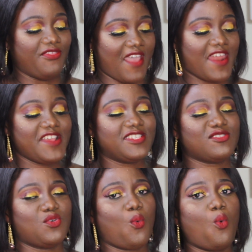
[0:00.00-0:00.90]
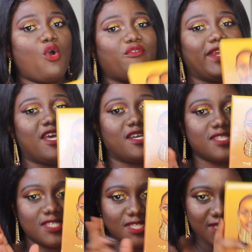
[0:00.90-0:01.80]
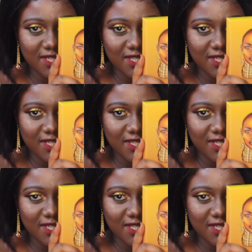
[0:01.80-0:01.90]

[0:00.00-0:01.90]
That is the Warriors.